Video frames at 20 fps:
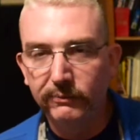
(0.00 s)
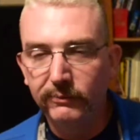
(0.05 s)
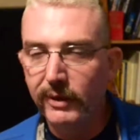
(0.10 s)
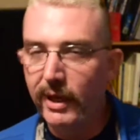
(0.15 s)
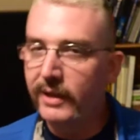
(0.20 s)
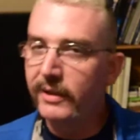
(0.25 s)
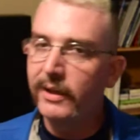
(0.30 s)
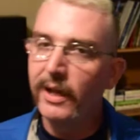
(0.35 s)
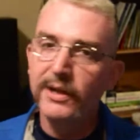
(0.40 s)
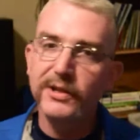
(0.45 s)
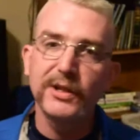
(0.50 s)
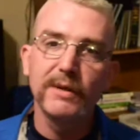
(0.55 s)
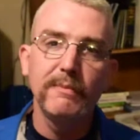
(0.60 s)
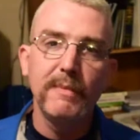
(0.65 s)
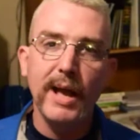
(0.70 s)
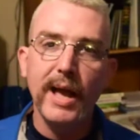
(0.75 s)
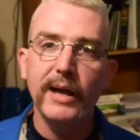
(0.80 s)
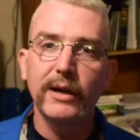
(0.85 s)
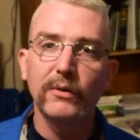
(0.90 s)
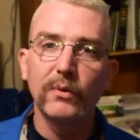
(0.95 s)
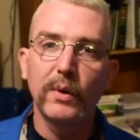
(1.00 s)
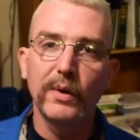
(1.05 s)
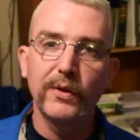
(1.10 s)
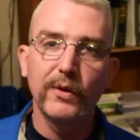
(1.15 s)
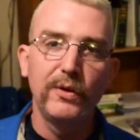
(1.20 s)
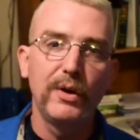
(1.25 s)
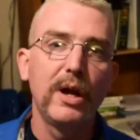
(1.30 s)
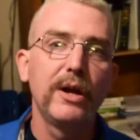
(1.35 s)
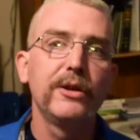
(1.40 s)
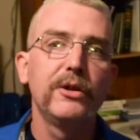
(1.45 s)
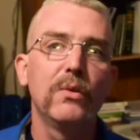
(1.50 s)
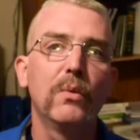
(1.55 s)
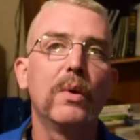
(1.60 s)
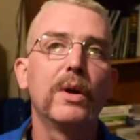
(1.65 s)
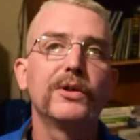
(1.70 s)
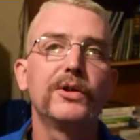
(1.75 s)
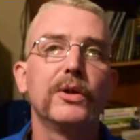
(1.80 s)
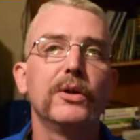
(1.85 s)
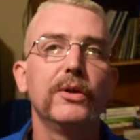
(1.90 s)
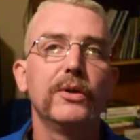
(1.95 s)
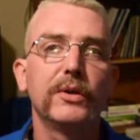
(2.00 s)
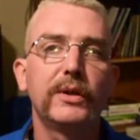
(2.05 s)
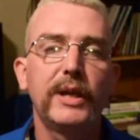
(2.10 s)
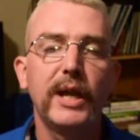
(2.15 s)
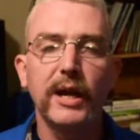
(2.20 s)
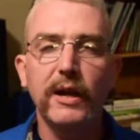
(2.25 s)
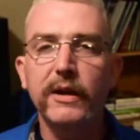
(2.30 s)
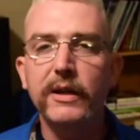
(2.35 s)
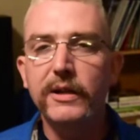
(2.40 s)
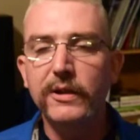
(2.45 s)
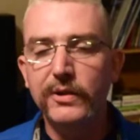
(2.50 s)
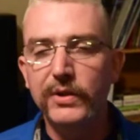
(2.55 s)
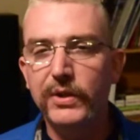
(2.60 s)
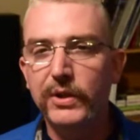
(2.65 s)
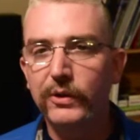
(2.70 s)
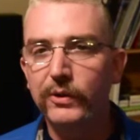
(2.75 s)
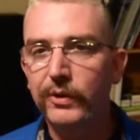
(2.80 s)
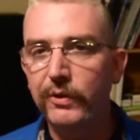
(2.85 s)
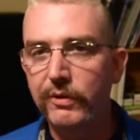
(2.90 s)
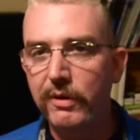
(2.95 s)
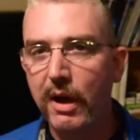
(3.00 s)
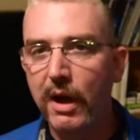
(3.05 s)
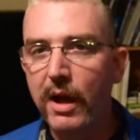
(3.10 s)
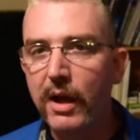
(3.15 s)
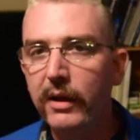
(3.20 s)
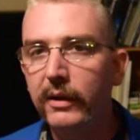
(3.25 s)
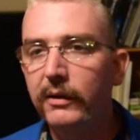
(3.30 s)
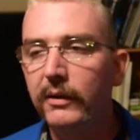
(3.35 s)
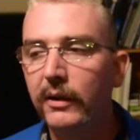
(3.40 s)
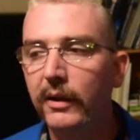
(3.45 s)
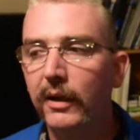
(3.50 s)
It doesn't matter whether or not you want to carry concealed or not.